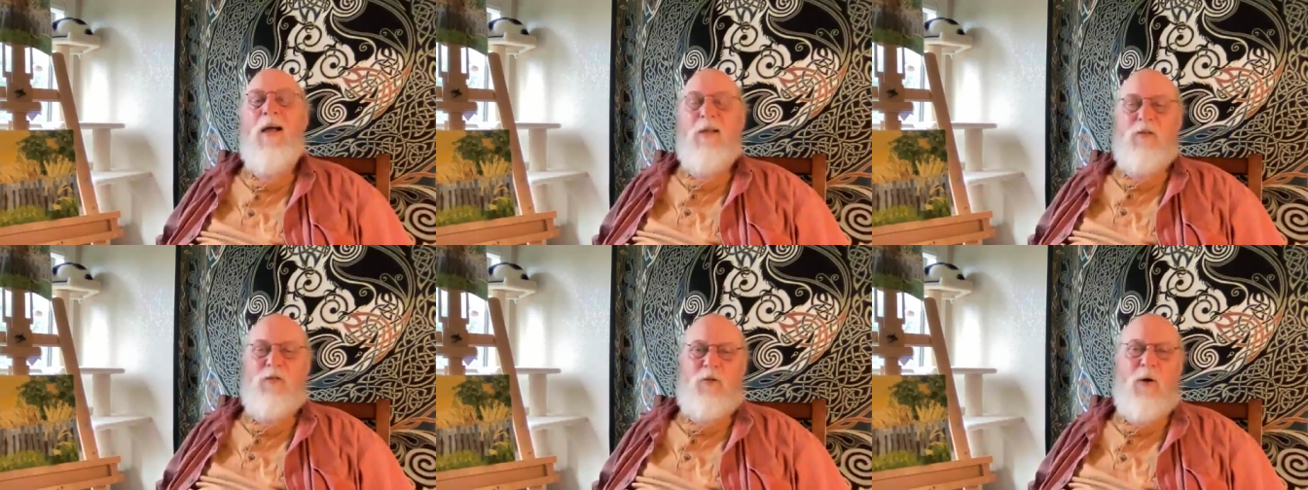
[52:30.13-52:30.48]

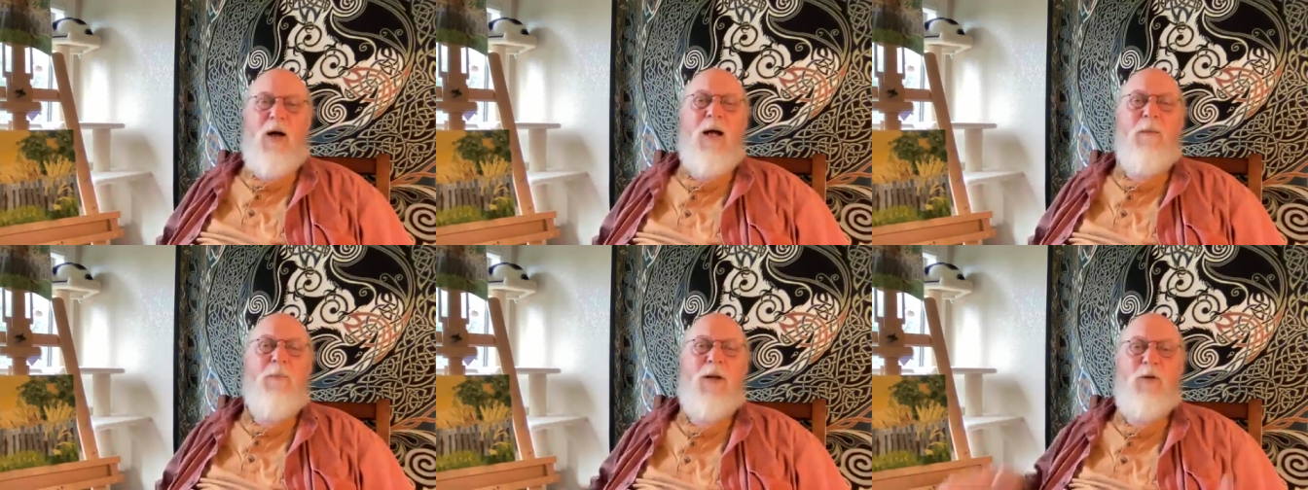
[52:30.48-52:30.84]
so
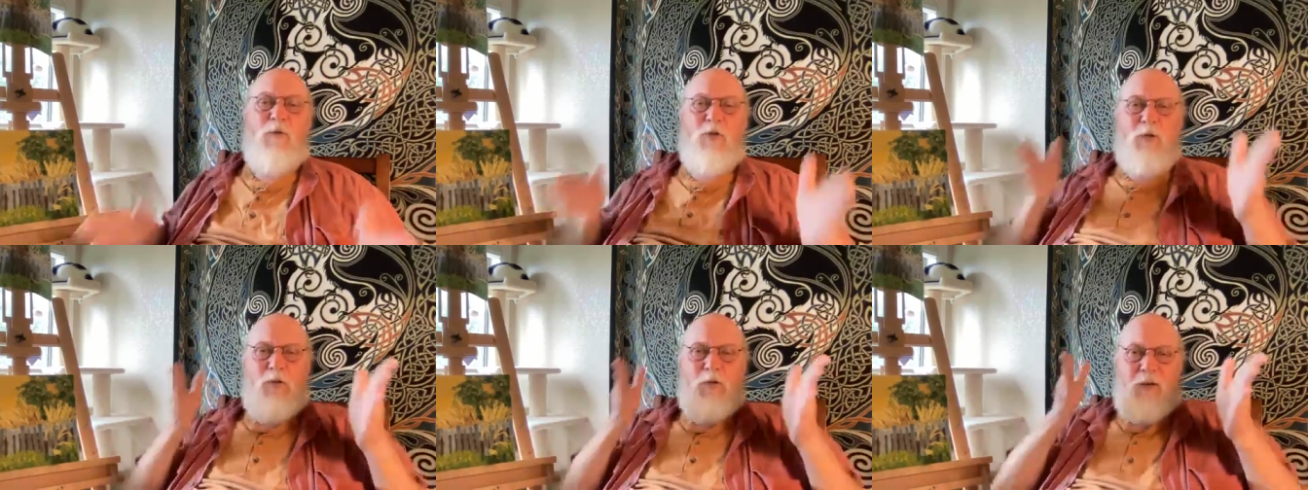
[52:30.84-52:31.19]
I better
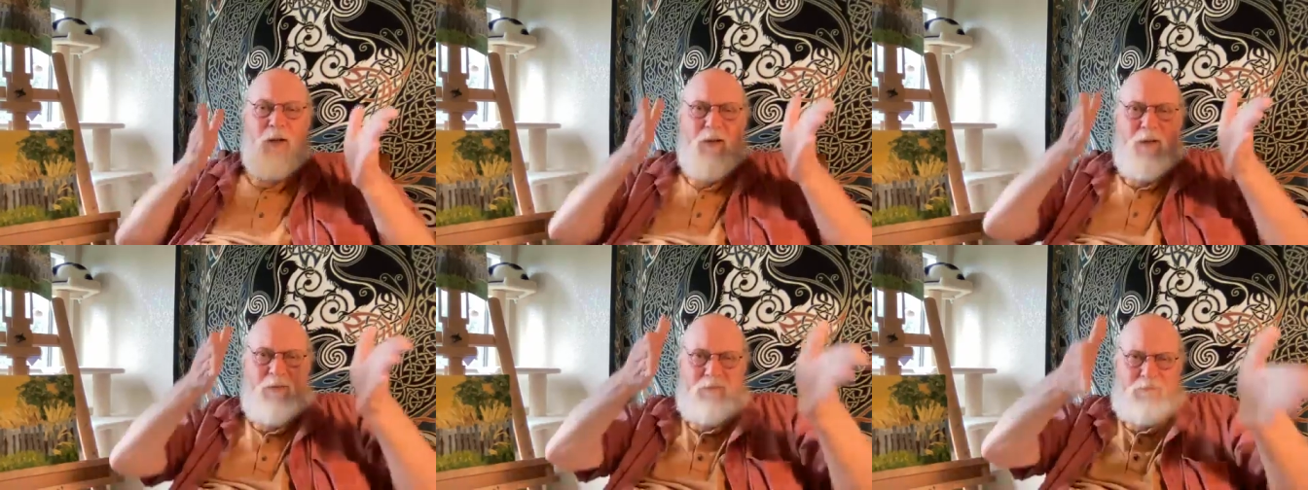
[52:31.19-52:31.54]
just
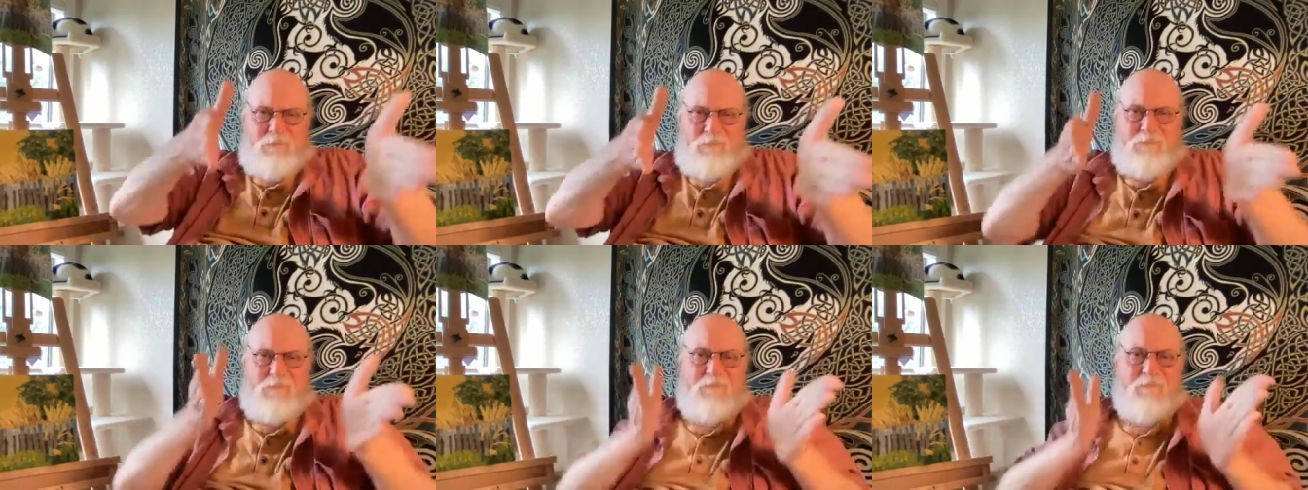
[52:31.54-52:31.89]

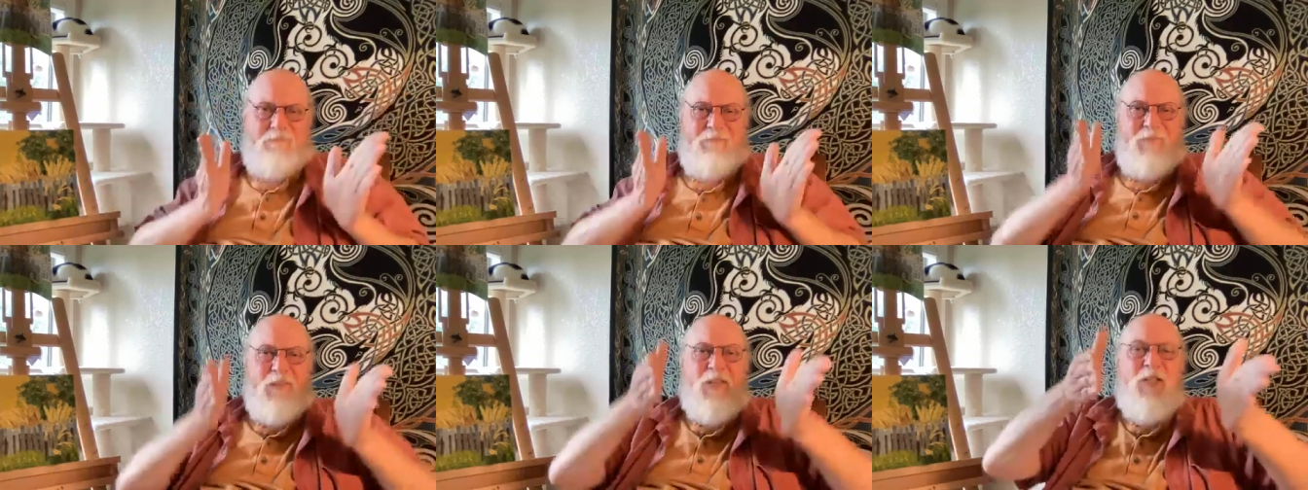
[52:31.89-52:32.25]

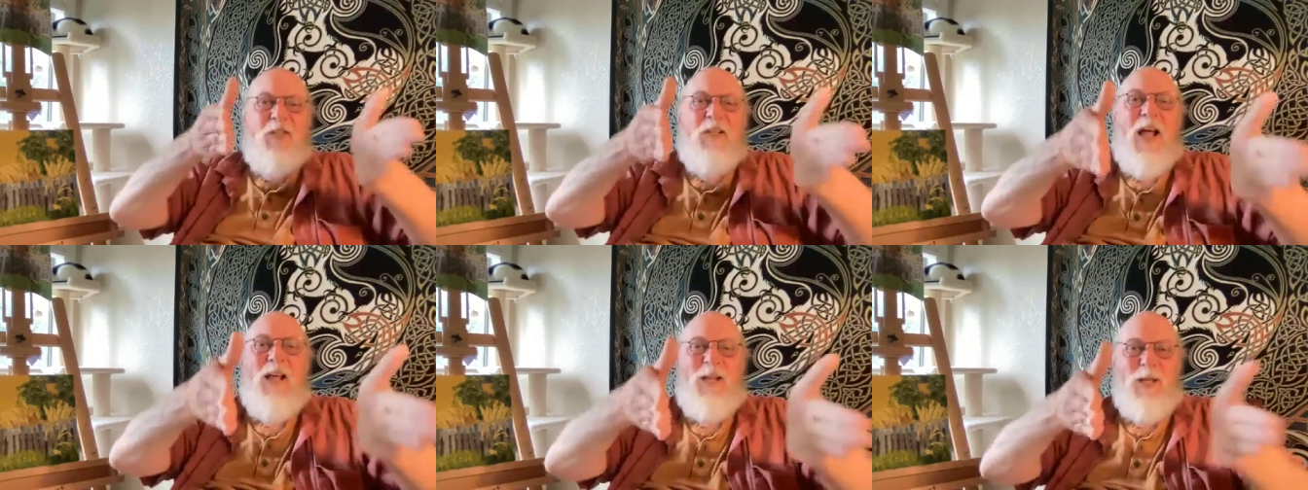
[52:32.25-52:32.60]

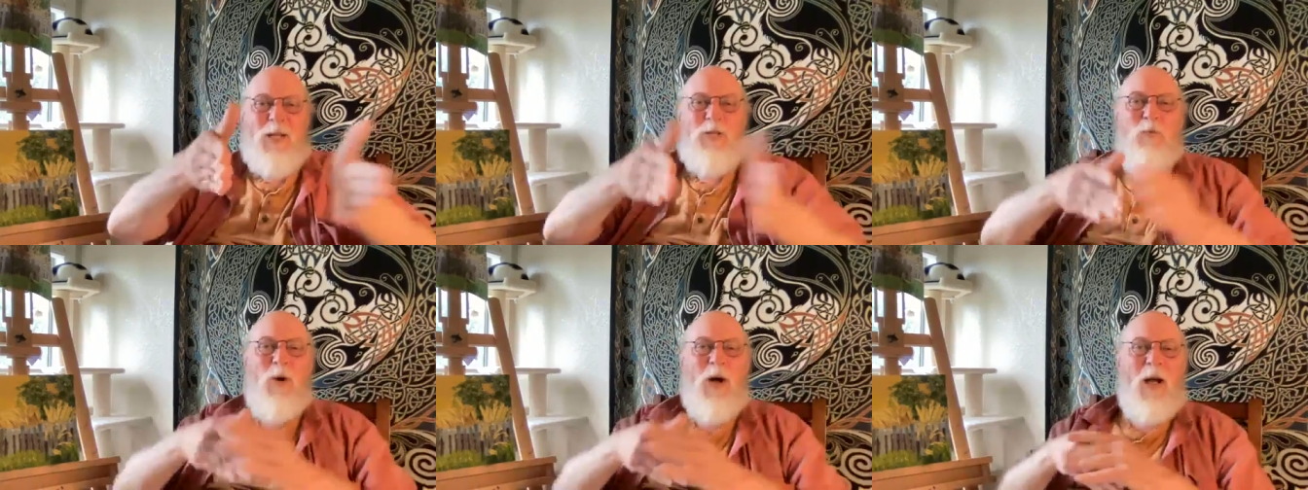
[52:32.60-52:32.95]
stay
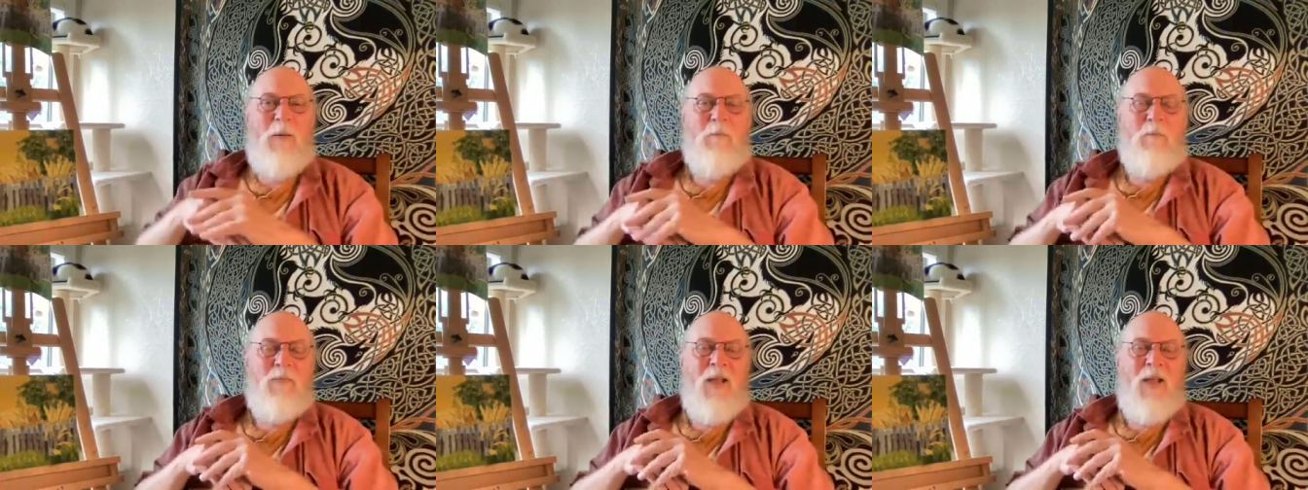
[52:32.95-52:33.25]
this way.